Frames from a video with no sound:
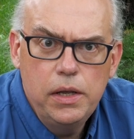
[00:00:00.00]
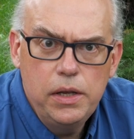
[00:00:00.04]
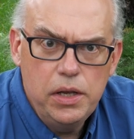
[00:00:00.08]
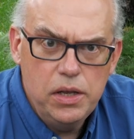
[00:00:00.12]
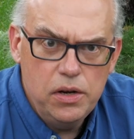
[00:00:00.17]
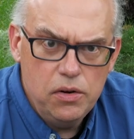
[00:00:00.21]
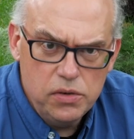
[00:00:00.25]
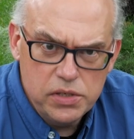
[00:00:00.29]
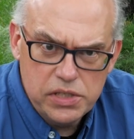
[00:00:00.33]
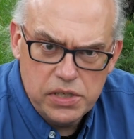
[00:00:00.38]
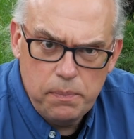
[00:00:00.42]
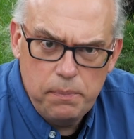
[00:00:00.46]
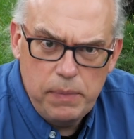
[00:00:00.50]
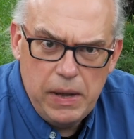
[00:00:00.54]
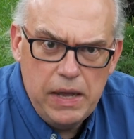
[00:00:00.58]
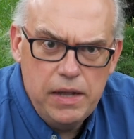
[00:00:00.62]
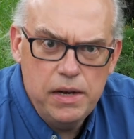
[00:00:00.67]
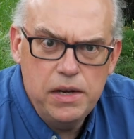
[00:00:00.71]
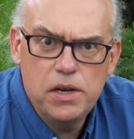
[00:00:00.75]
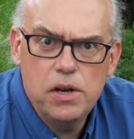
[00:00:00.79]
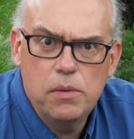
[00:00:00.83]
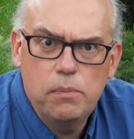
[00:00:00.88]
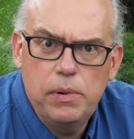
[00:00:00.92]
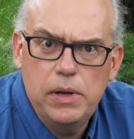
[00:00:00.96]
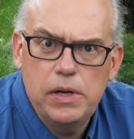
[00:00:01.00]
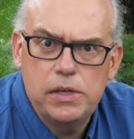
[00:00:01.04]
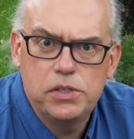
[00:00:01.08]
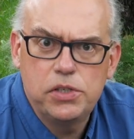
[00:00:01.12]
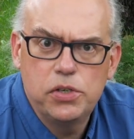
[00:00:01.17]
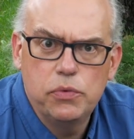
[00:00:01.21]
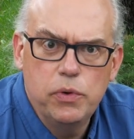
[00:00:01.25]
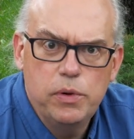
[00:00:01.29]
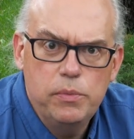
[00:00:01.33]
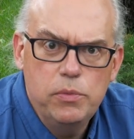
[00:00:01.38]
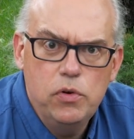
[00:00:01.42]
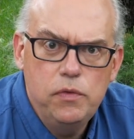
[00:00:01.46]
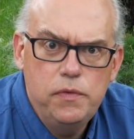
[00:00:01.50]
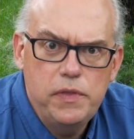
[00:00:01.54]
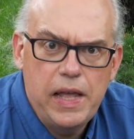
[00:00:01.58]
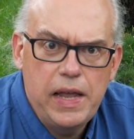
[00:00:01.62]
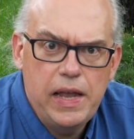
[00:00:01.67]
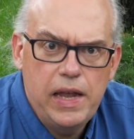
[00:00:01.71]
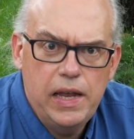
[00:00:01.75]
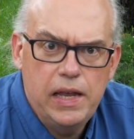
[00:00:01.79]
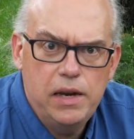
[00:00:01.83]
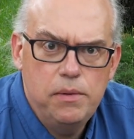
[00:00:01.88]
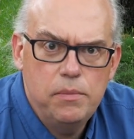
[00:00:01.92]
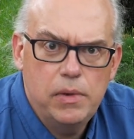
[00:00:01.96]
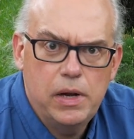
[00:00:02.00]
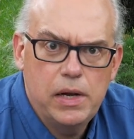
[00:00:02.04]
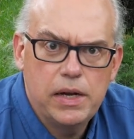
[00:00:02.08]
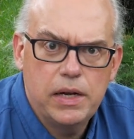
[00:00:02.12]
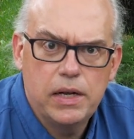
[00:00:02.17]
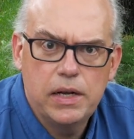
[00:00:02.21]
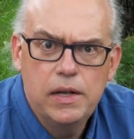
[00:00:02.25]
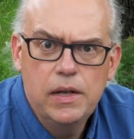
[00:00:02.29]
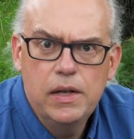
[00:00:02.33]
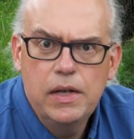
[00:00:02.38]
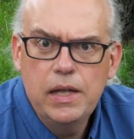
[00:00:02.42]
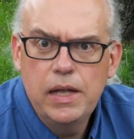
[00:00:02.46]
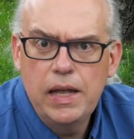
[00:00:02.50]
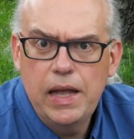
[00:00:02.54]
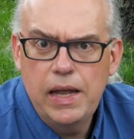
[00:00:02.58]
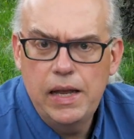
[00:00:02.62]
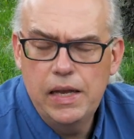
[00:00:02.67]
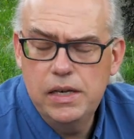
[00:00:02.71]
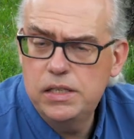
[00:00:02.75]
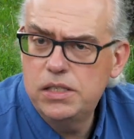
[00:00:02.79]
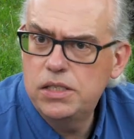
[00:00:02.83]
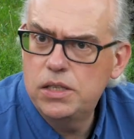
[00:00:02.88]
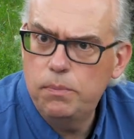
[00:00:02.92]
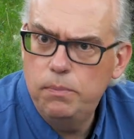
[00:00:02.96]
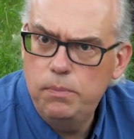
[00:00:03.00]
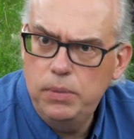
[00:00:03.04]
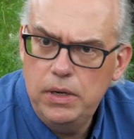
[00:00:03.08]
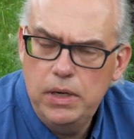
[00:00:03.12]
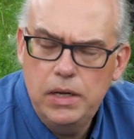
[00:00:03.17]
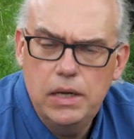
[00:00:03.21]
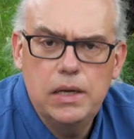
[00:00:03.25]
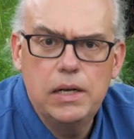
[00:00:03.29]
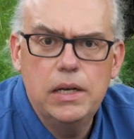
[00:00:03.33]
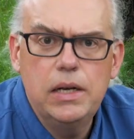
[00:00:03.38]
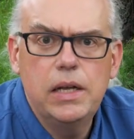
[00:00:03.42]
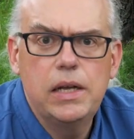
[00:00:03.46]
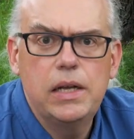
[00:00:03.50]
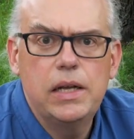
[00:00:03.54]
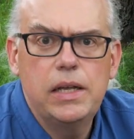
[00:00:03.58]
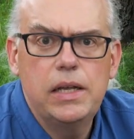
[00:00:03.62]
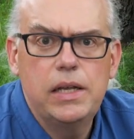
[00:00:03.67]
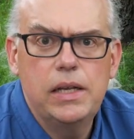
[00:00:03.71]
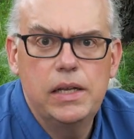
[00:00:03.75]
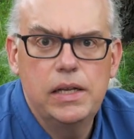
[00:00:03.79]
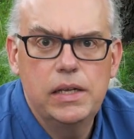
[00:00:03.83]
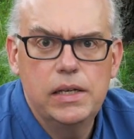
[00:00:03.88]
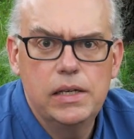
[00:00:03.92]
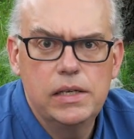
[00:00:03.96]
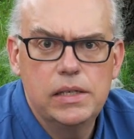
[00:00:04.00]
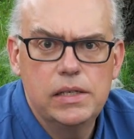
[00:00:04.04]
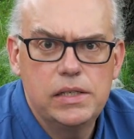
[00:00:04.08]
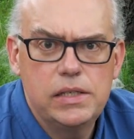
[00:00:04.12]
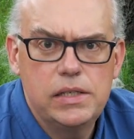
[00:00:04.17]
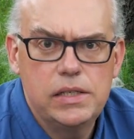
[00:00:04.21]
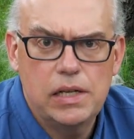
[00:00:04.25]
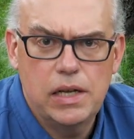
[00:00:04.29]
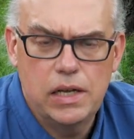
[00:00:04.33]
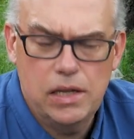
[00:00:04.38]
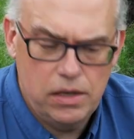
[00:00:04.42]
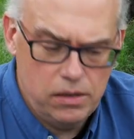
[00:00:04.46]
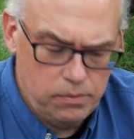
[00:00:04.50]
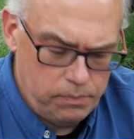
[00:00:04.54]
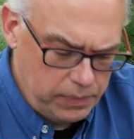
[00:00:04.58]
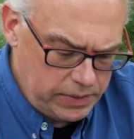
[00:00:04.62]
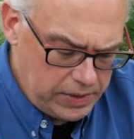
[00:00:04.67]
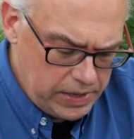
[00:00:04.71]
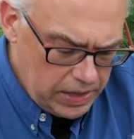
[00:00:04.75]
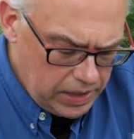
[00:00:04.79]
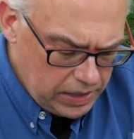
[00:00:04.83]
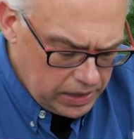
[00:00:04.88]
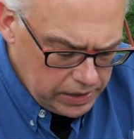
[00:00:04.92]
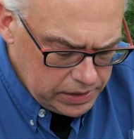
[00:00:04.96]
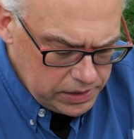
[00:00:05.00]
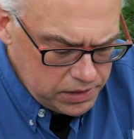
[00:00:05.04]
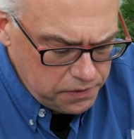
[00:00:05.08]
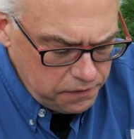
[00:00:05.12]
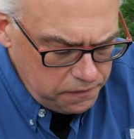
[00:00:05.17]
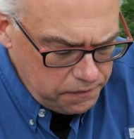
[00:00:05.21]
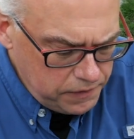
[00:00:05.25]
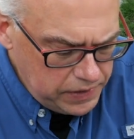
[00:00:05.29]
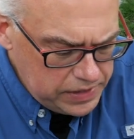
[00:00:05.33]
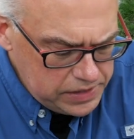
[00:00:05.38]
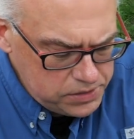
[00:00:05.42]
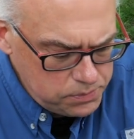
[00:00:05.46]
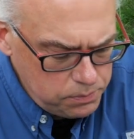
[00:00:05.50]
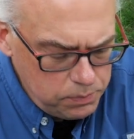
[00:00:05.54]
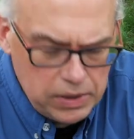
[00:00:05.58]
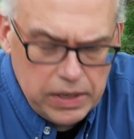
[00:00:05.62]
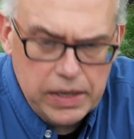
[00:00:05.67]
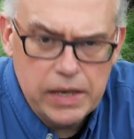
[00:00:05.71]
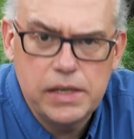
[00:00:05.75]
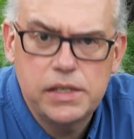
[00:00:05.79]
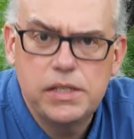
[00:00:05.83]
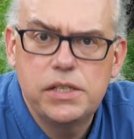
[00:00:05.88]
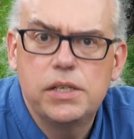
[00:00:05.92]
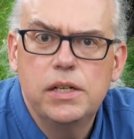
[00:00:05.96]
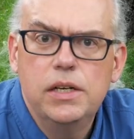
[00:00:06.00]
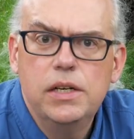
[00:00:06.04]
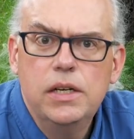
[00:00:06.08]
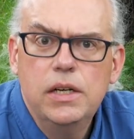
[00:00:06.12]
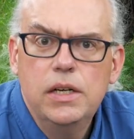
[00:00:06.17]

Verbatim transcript: you know it's a pain in the butt to remove the hand mic as the plug is uh, behind the faceplate